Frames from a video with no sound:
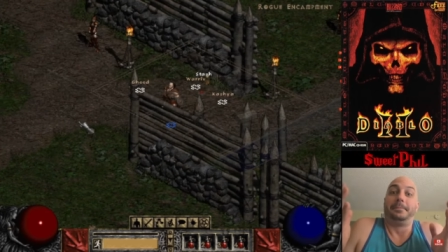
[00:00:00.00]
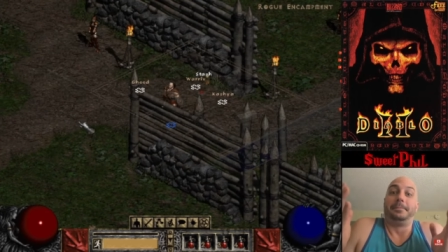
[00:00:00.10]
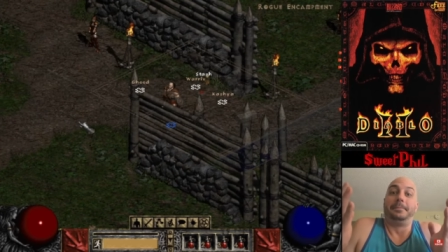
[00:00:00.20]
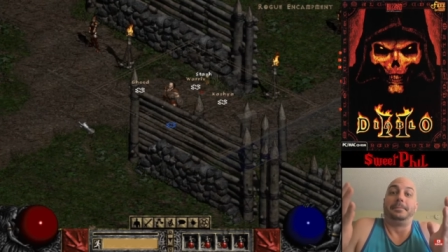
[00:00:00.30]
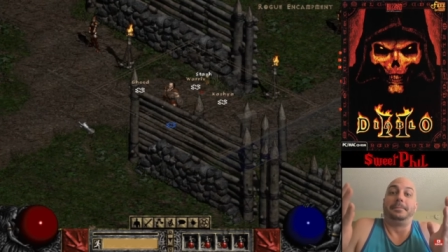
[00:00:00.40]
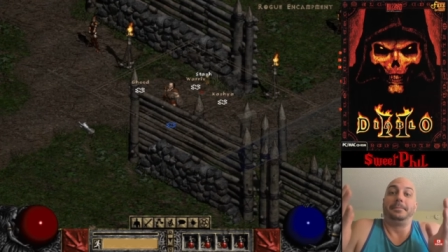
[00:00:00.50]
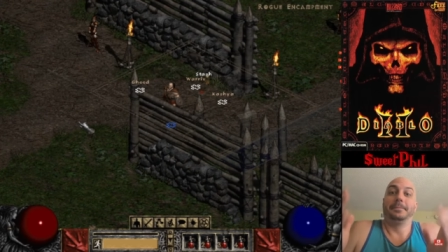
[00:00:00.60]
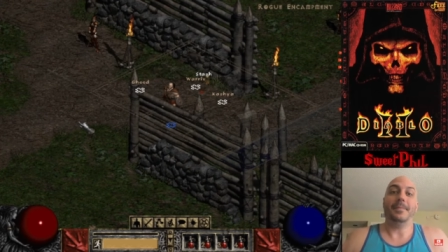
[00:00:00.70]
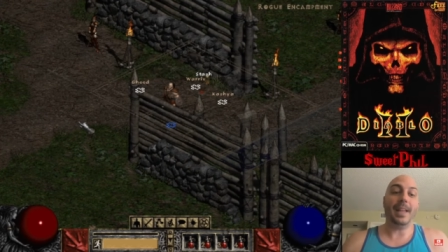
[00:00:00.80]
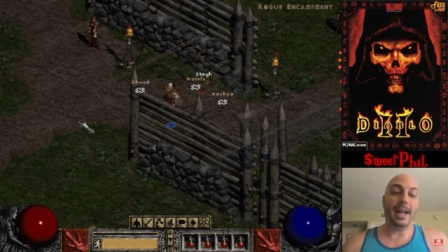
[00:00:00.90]
Diablo
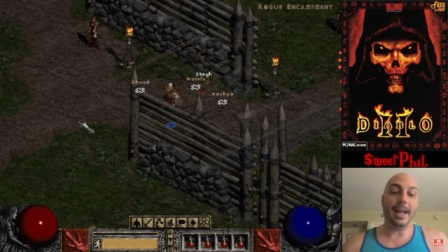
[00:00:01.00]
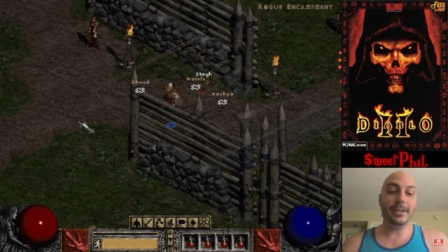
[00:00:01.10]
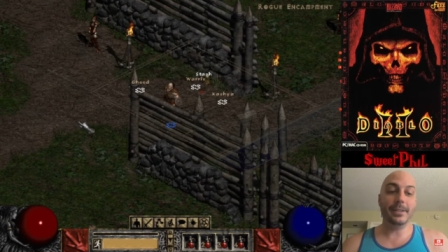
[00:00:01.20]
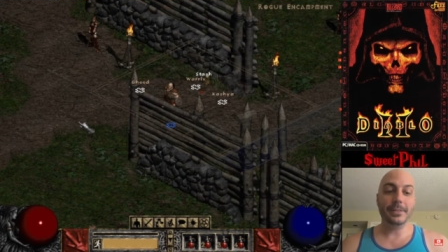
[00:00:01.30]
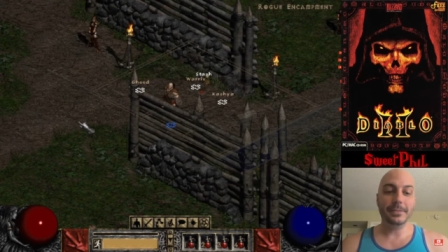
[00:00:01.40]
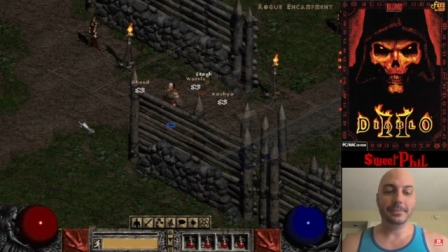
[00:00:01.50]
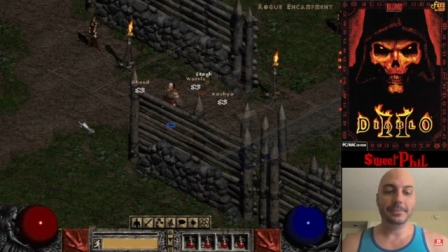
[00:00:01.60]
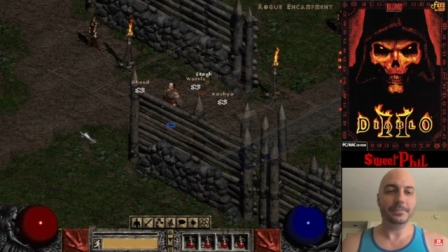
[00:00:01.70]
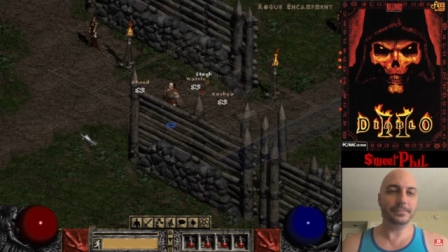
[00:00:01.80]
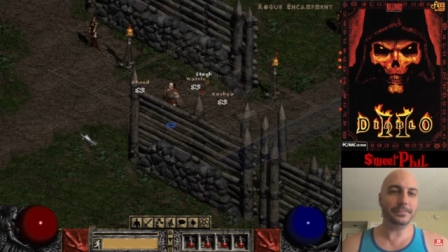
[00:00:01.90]
2, you cannot buy
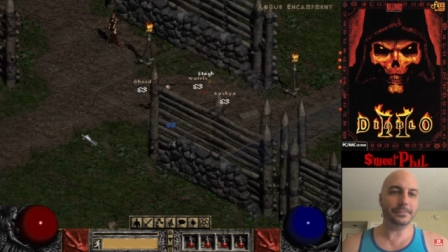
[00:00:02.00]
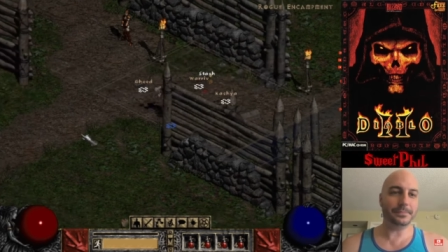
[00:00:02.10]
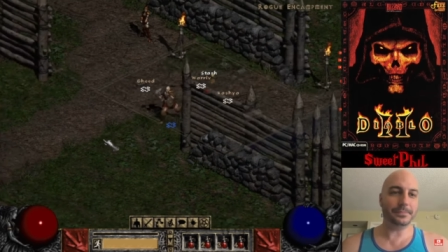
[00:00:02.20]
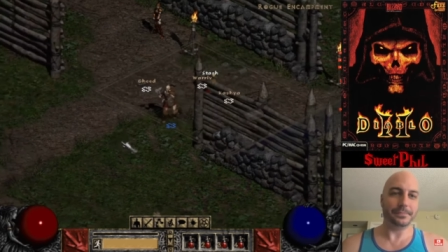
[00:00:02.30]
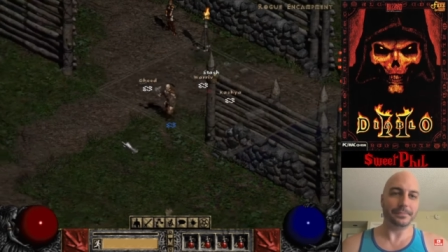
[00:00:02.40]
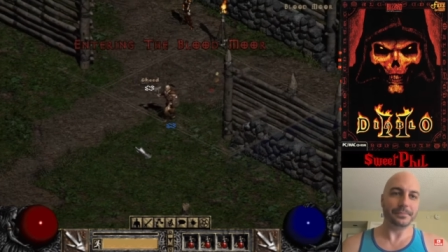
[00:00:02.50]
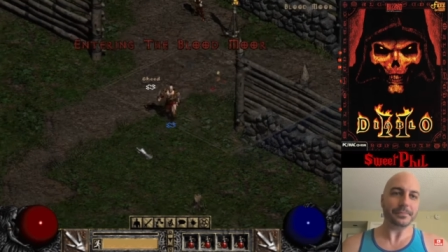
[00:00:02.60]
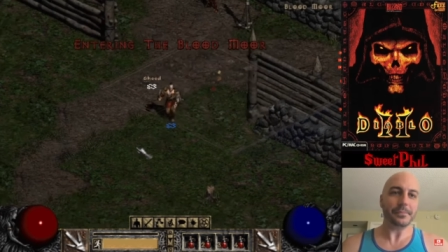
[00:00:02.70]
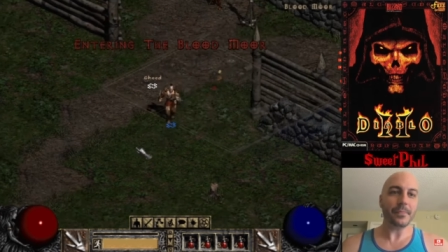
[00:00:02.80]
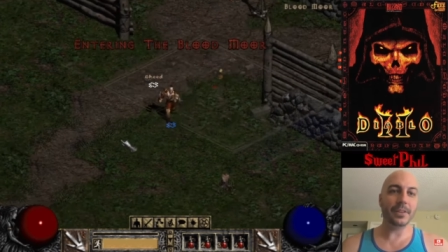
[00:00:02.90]
mana potions, so
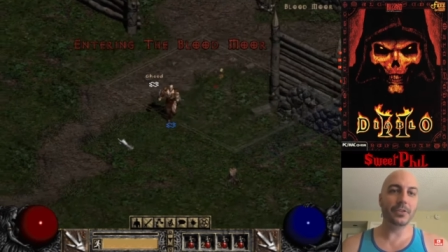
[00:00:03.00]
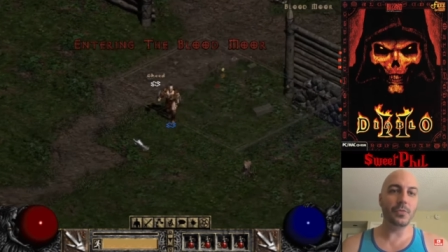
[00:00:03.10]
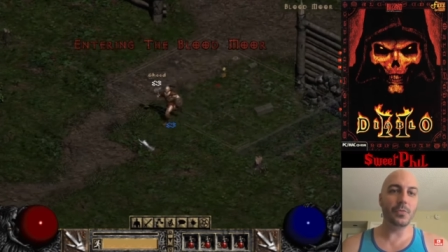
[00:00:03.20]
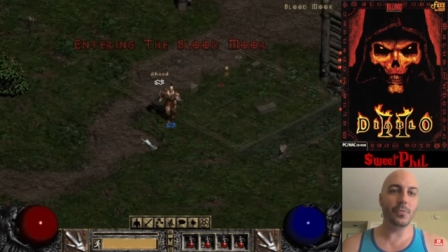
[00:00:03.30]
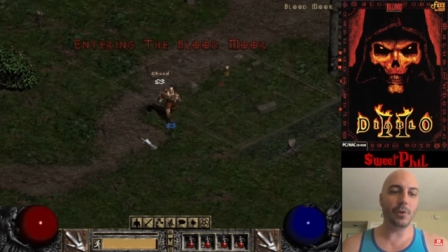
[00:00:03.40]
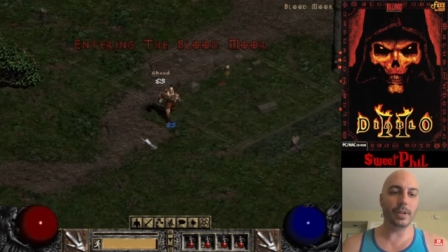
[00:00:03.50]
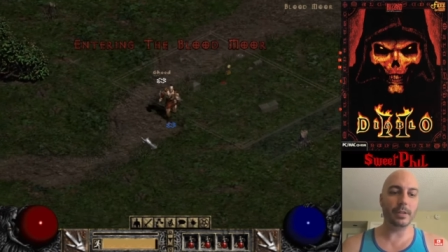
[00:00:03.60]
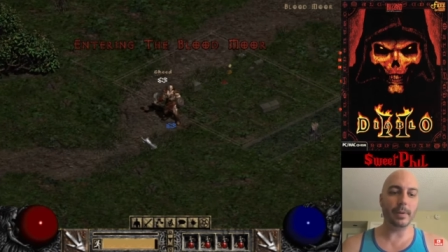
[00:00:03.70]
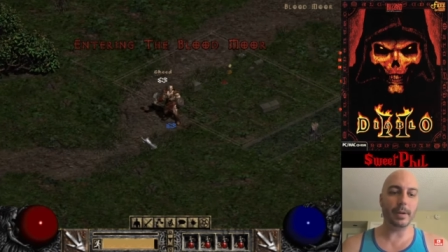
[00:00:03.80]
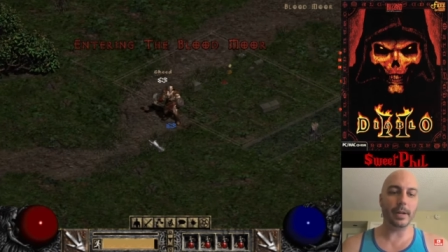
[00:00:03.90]
this way you can
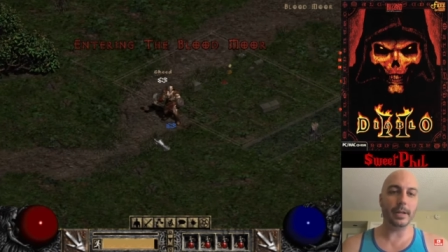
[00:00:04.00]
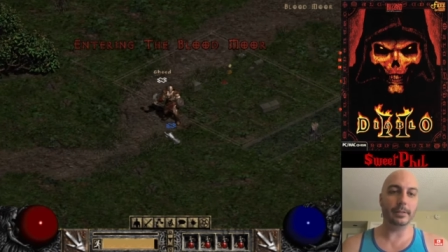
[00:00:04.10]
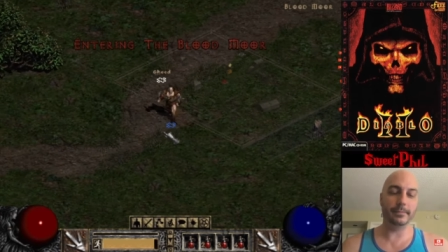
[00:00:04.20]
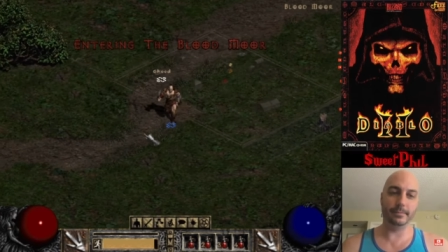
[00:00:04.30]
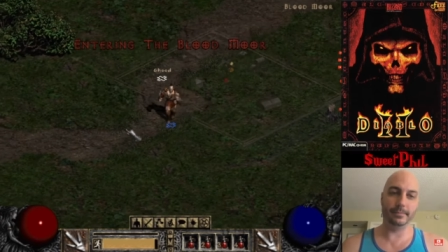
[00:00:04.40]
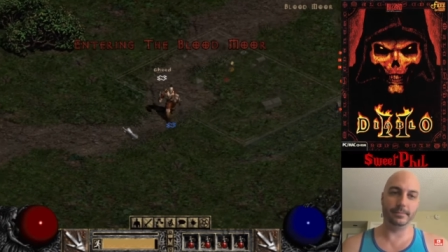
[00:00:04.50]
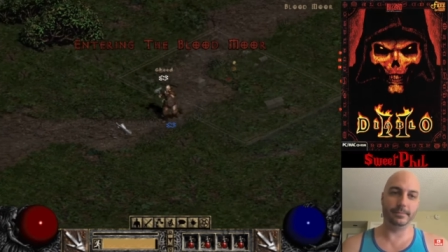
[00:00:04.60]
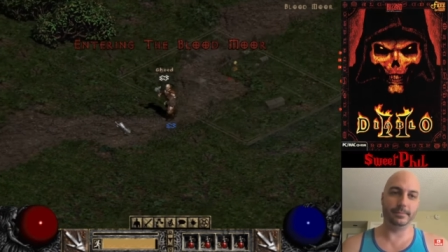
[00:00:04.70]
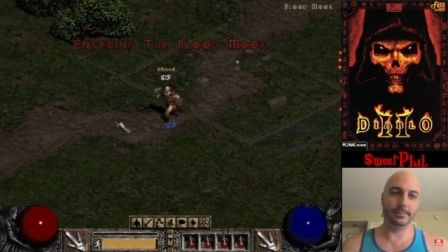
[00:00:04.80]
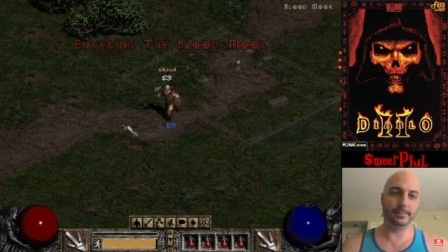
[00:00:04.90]
leech mana back to use your
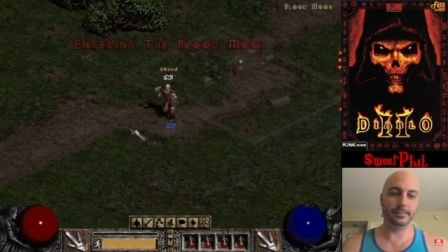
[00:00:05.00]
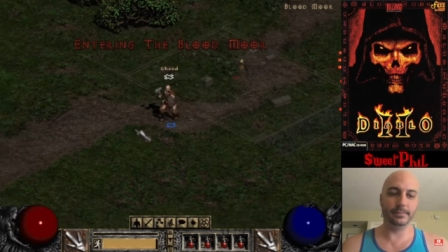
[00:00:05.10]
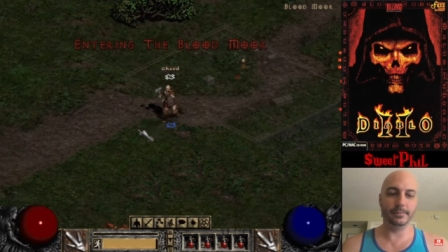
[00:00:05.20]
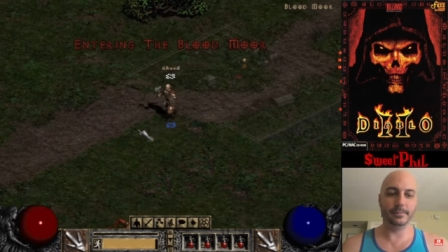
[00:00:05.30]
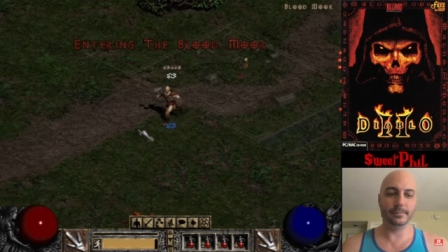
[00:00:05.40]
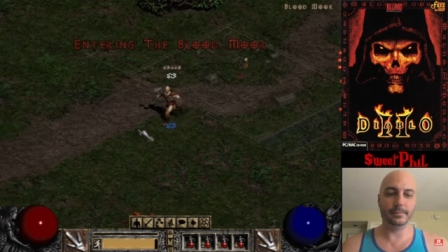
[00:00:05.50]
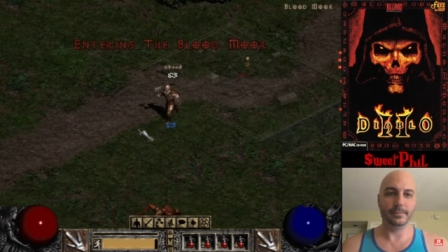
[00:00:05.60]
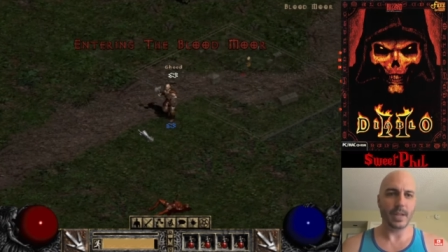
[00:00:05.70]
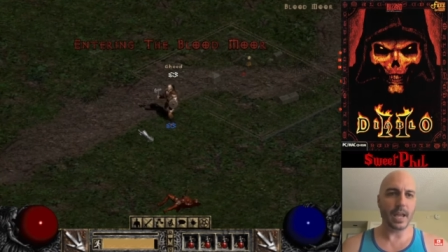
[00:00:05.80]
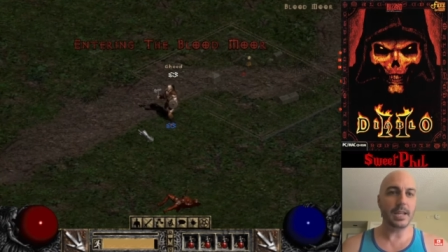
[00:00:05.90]
skills or just use
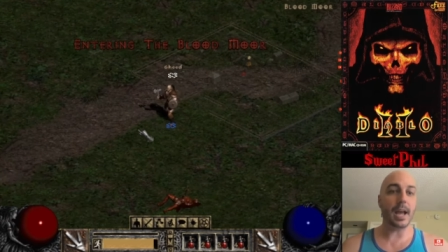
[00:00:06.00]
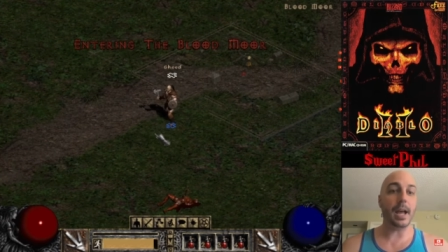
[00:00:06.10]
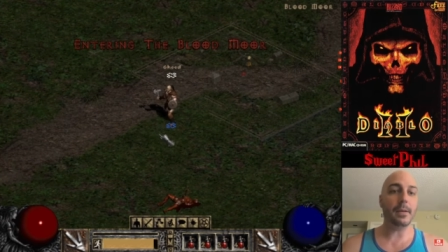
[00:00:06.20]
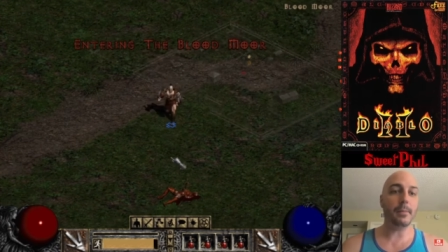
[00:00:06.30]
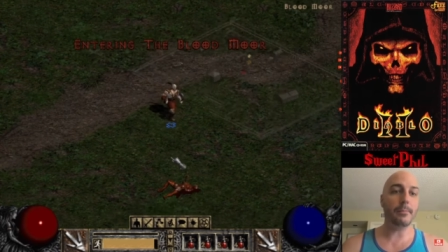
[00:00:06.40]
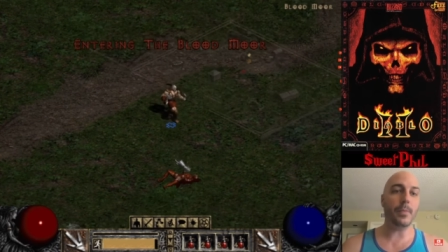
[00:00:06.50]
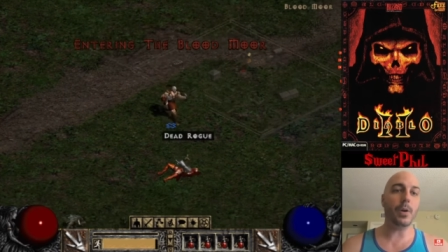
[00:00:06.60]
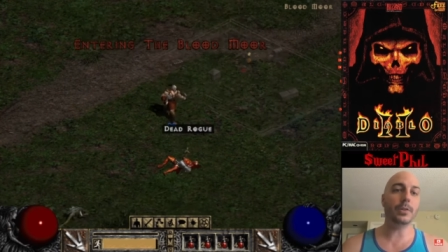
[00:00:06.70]
normal attacks.